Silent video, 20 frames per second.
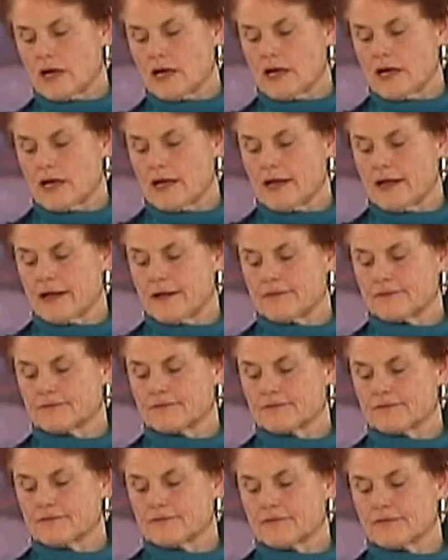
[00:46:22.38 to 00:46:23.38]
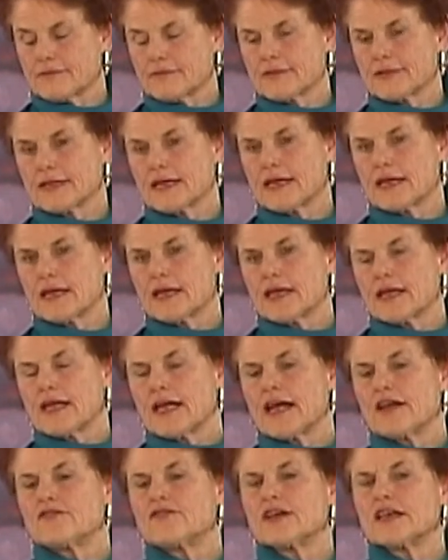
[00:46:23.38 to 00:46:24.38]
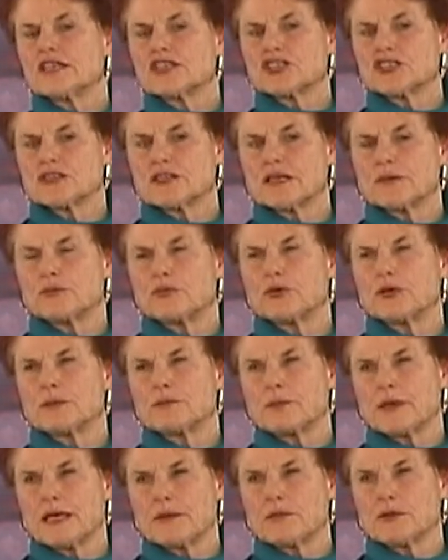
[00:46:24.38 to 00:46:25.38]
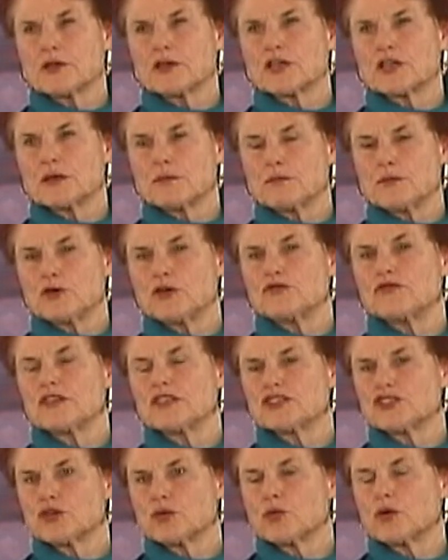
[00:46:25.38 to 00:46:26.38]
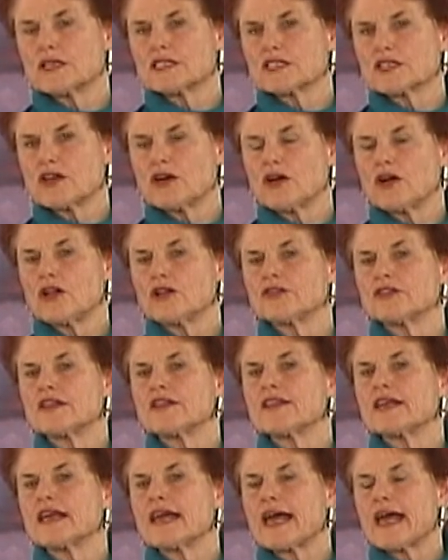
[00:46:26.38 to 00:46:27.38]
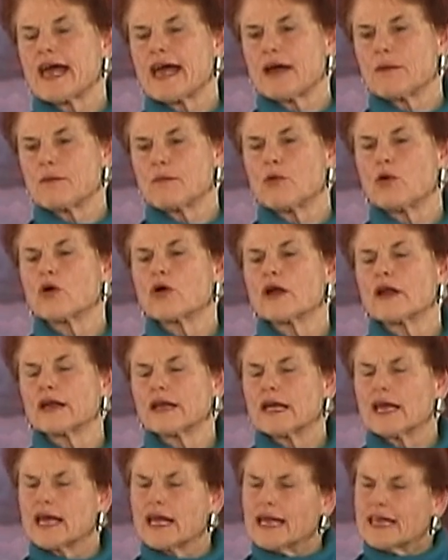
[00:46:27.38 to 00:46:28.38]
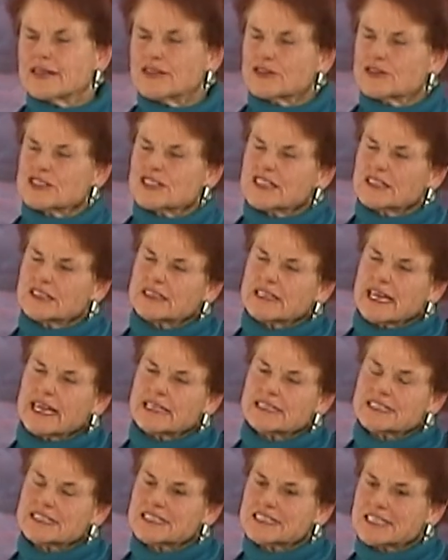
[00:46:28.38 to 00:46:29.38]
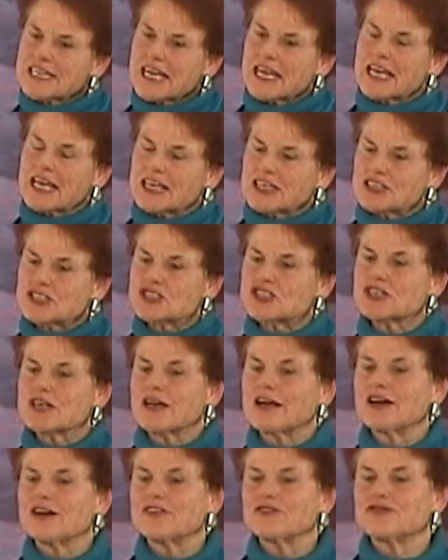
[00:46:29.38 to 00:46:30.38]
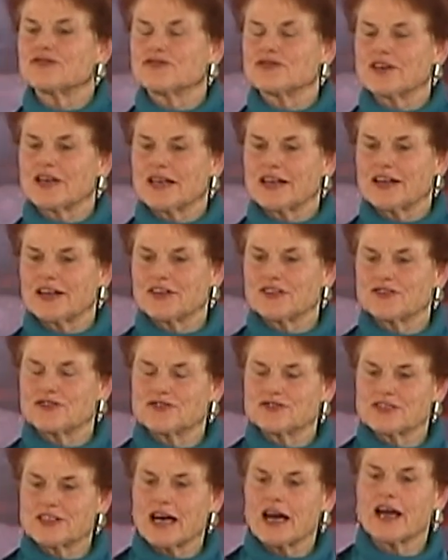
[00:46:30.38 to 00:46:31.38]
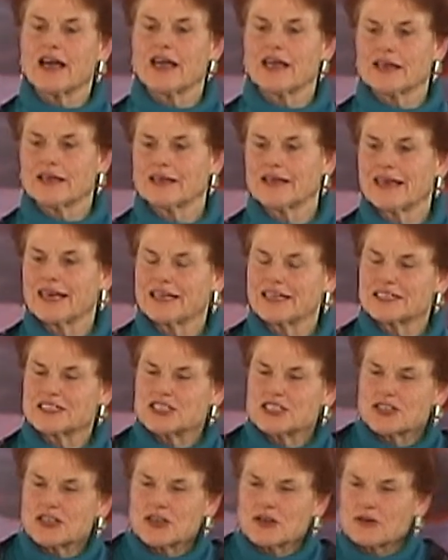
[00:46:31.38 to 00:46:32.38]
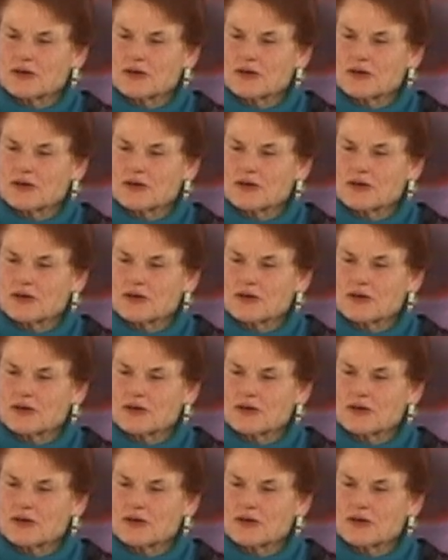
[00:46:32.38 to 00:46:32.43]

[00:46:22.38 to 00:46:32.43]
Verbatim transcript: um, Eventually, p- people are going to move into what's called the more. There's the late stage of of dying, and it's you know